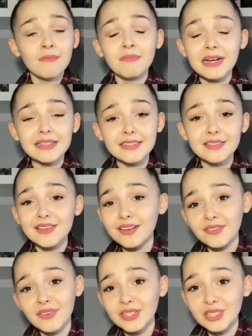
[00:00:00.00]
my sister
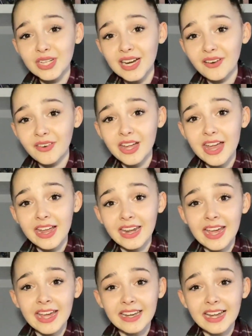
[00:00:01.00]
is vegetarian
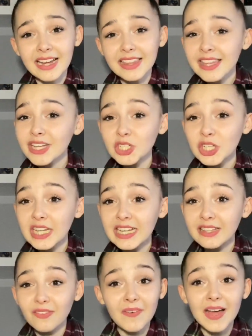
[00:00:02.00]
and i think she
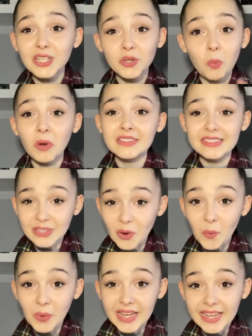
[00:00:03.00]
eats veg once
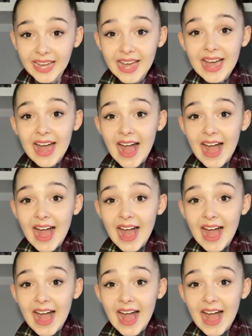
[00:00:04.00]
a week